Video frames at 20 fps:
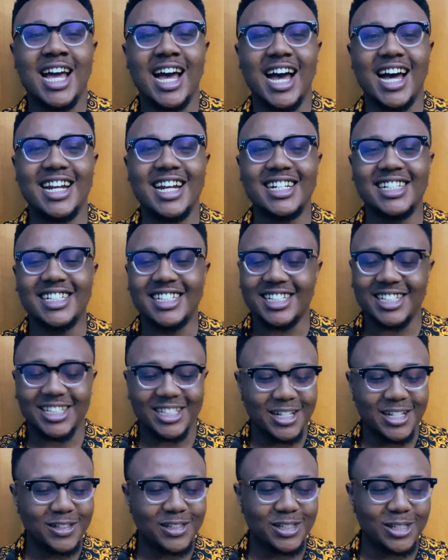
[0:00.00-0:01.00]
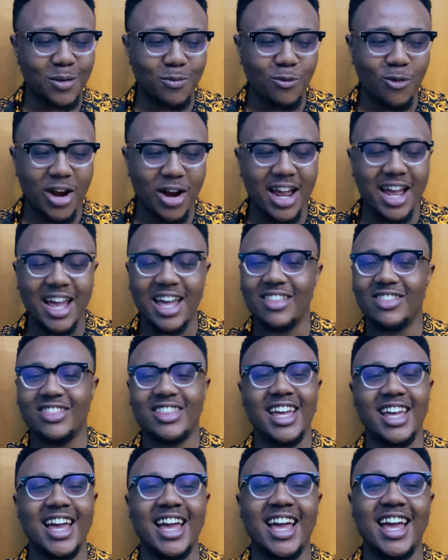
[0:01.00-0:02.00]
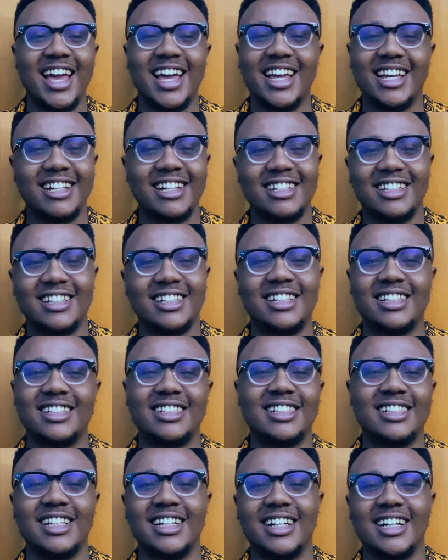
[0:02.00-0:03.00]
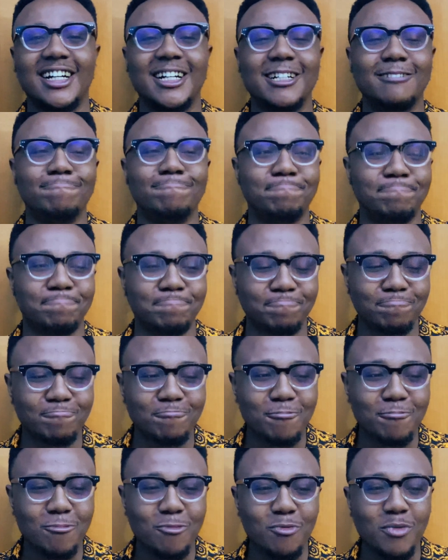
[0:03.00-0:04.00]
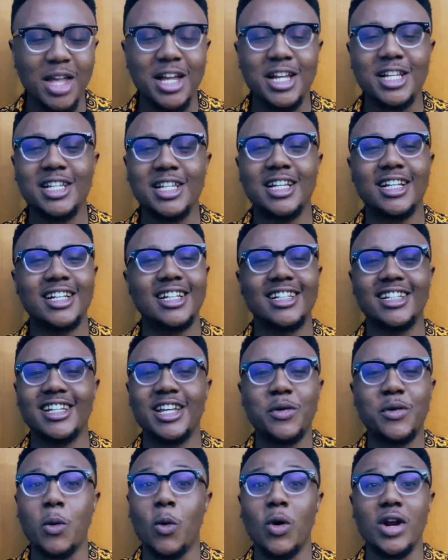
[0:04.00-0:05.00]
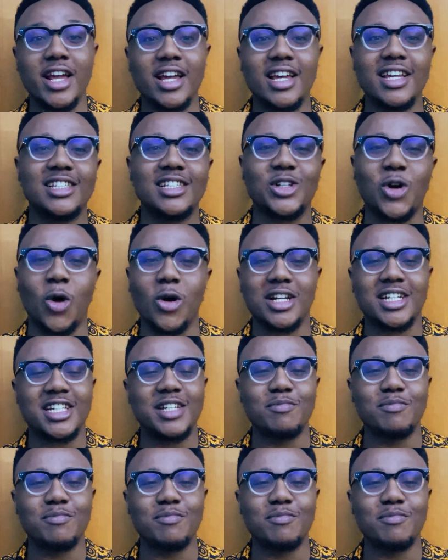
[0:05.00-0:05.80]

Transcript: And in somewhere there, the Iriwole is caught